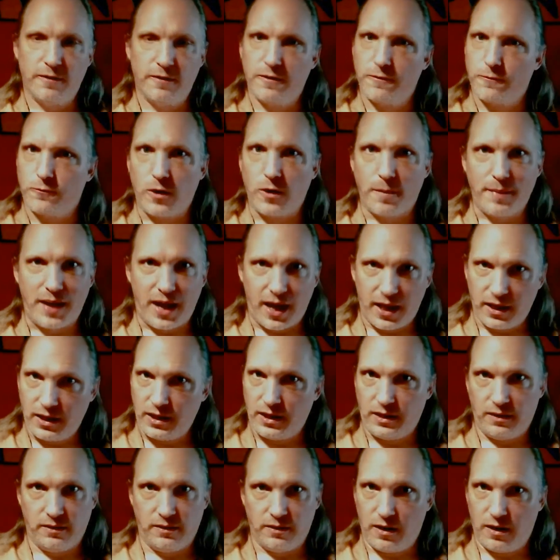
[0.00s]
from
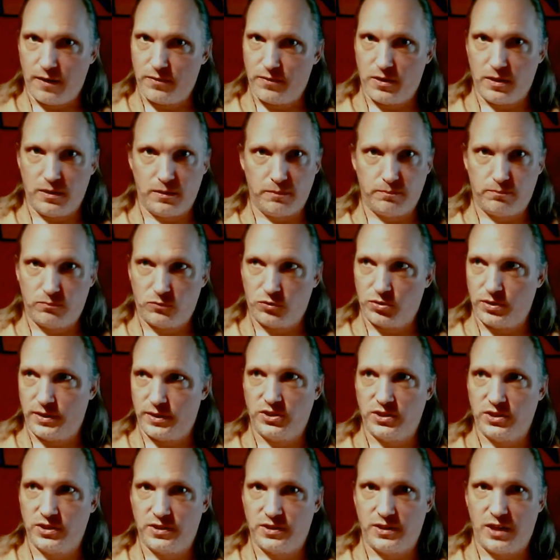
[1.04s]
any of the
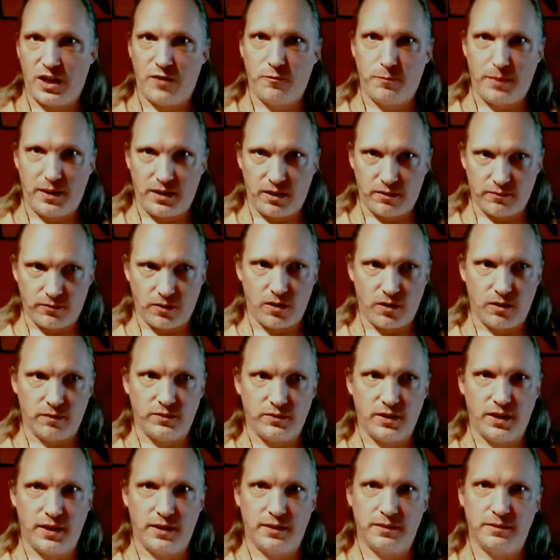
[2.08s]
traditions that I've been involved
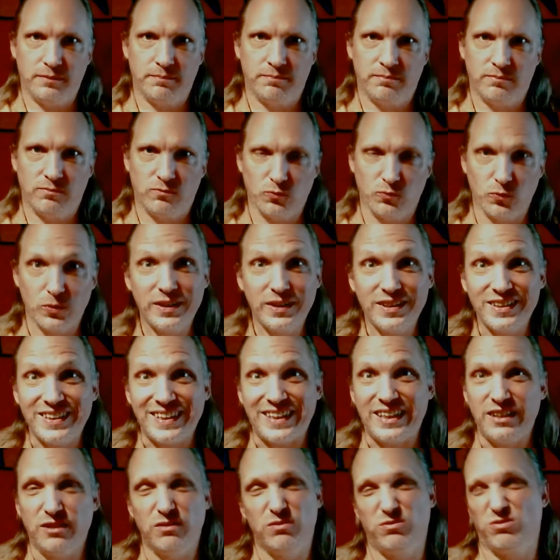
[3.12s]
in,
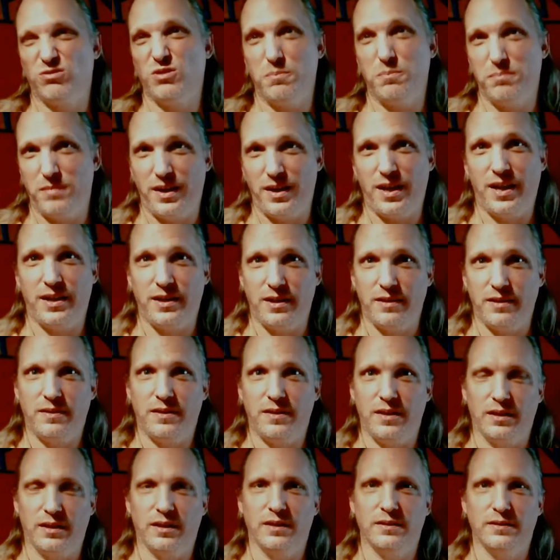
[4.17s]
really from
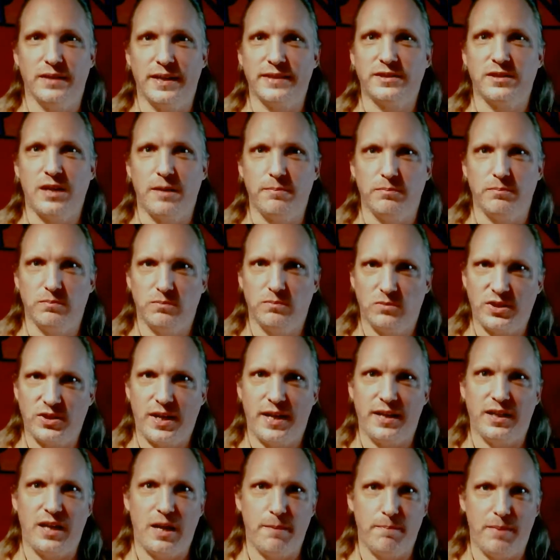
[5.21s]
anything, unless I'm
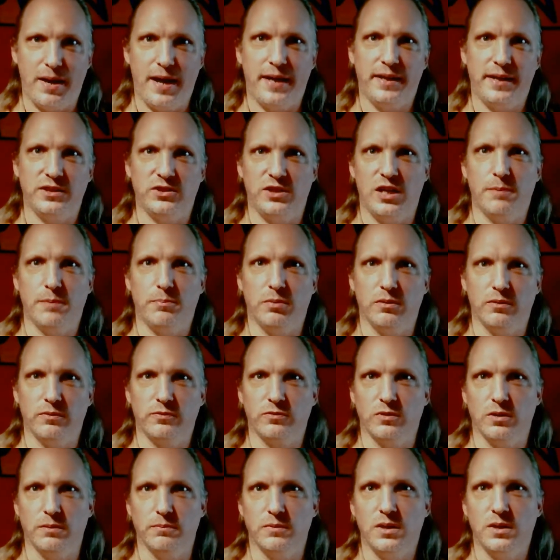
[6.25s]
citing a bad example
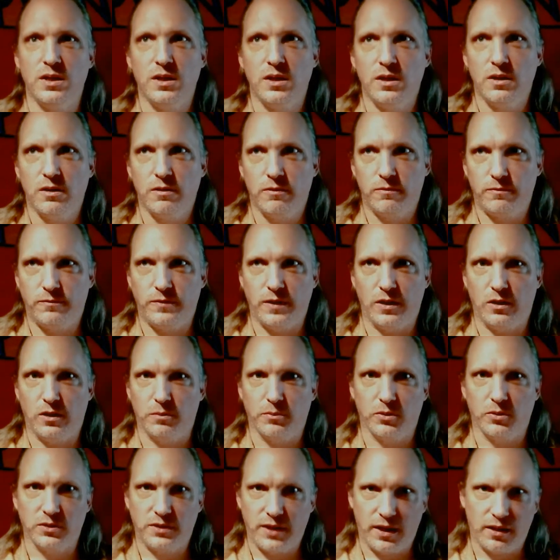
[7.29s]
from film
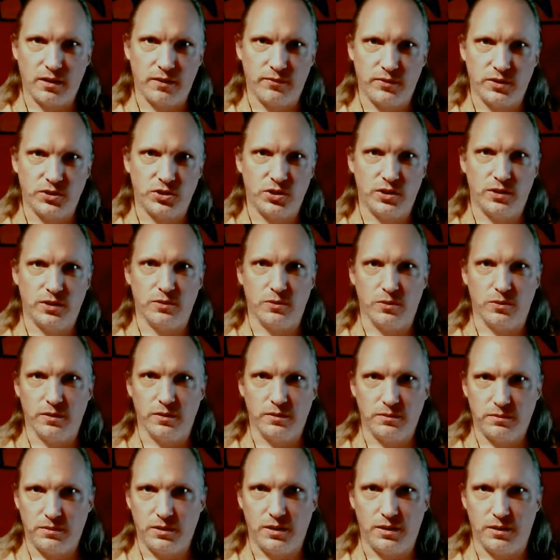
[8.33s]
or television or,
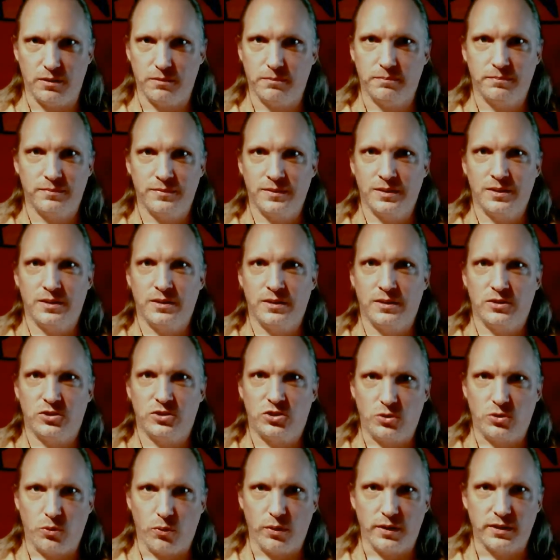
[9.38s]

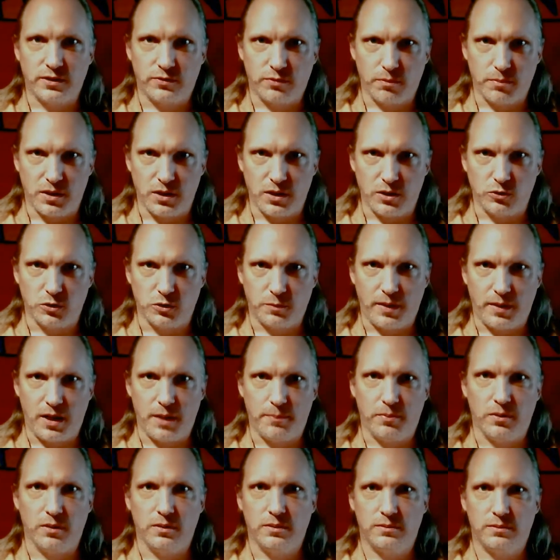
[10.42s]
stories from the
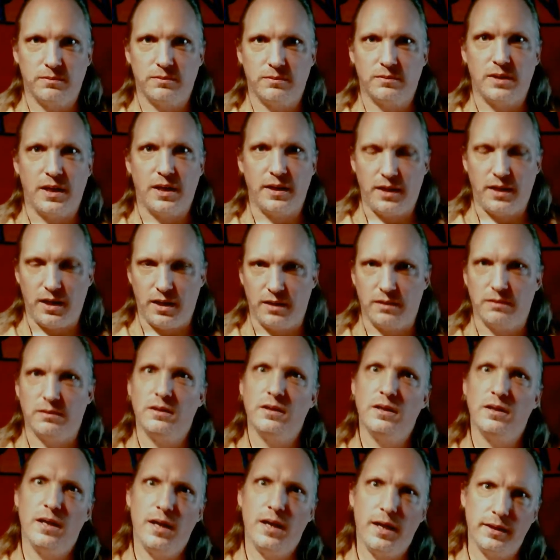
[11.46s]
newspaper. Again,
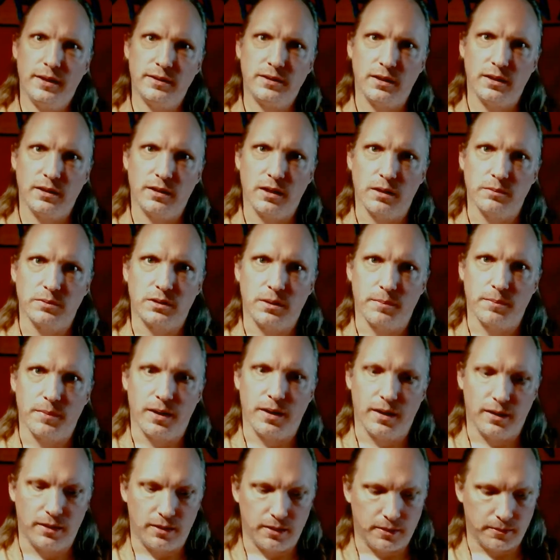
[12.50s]
hazing comes to
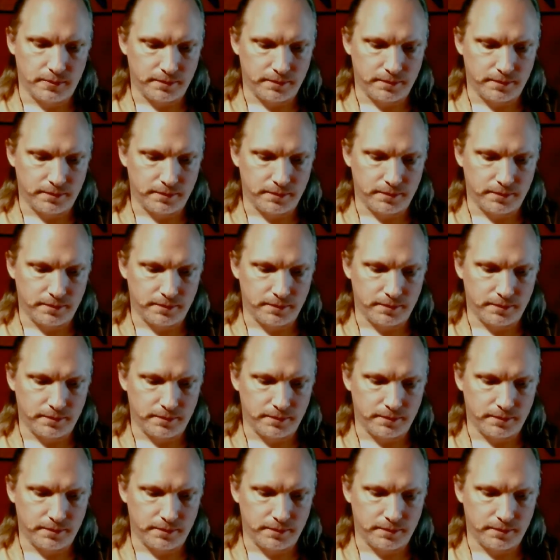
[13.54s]
mind.